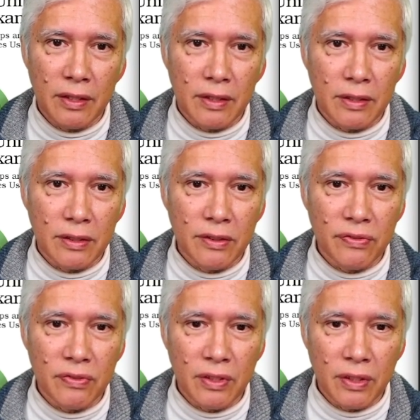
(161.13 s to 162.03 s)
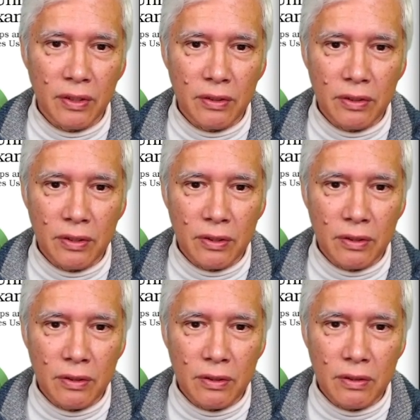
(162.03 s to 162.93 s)
if we go
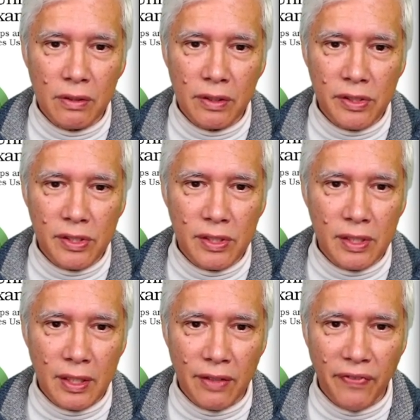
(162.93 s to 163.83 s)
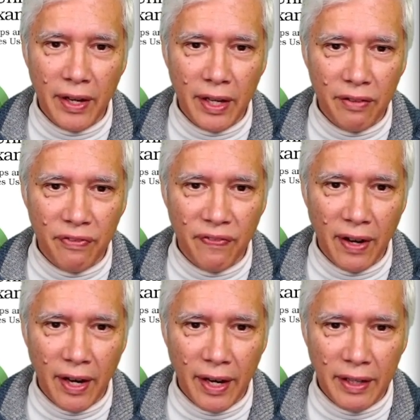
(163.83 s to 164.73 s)
to, let's see if I can
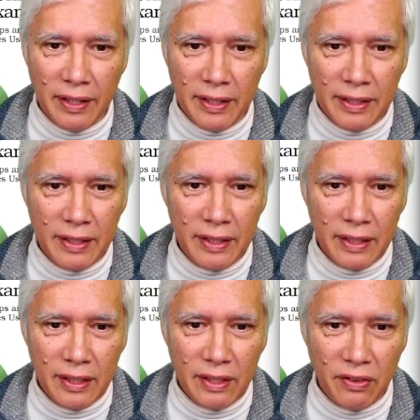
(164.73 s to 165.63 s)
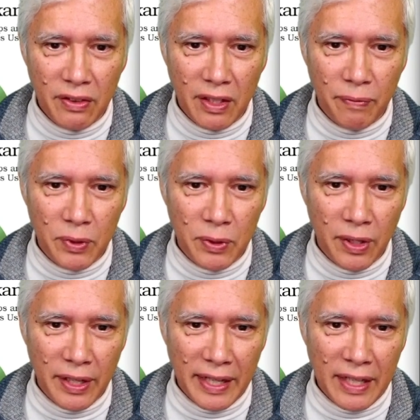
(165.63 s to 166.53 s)
find, you come to
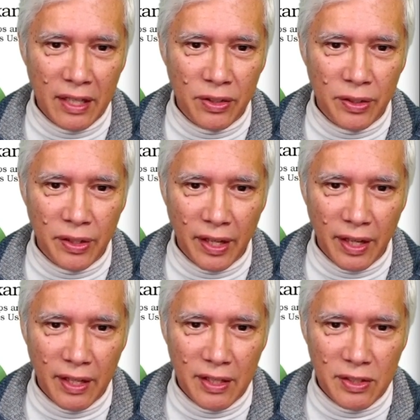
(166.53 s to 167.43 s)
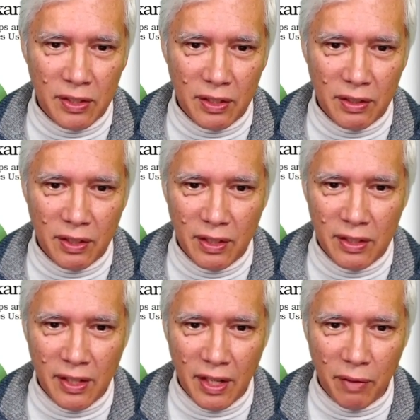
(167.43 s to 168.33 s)
our e-learning. It's
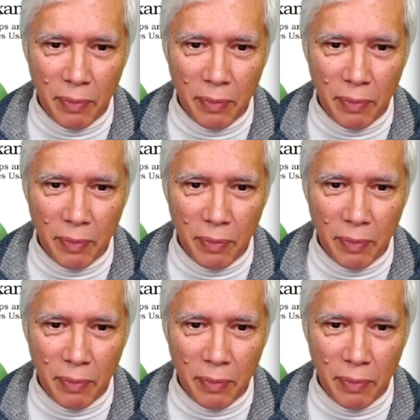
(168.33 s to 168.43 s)
kind of